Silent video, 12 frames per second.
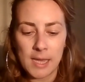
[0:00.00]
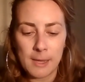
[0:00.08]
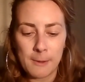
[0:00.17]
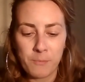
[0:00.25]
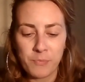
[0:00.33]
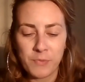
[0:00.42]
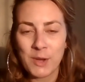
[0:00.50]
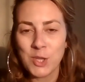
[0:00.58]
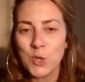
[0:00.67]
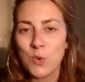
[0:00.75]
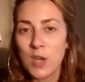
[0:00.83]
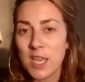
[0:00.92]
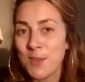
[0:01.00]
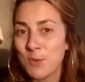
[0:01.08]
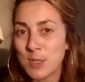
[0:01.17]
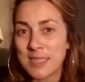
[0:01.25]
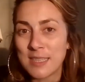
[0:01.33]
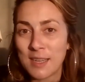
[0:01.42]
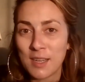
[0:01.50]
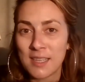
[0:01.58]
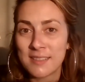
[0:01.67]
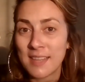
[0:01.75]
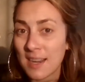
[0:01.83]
Now UAE was a